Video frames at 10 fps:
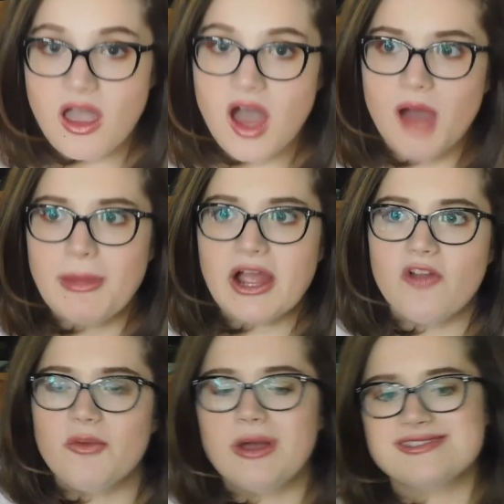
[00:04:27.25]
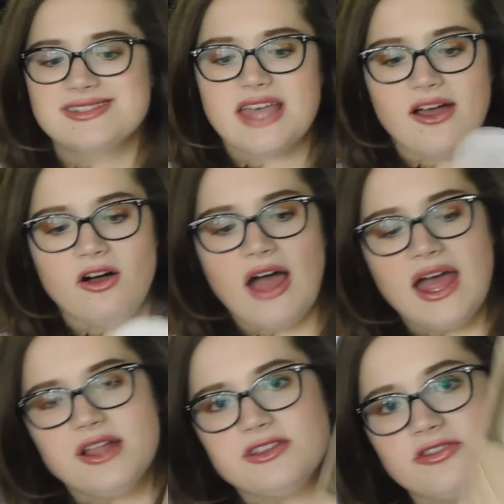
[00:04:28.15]
I got them on sale,
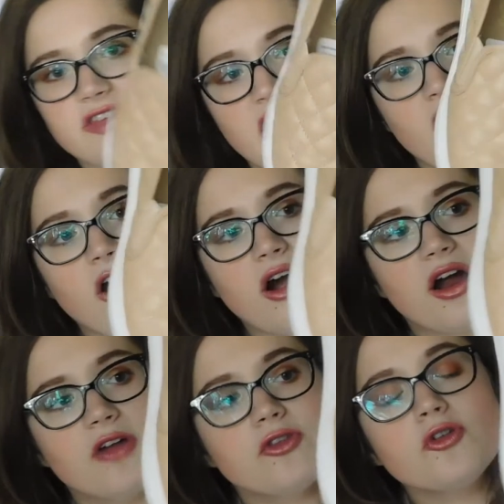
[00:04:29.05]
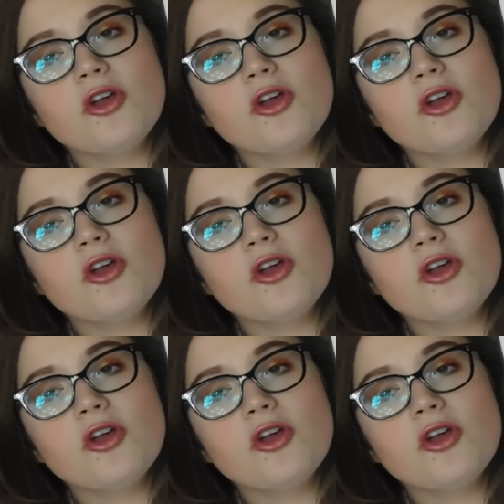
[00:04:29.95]
and they're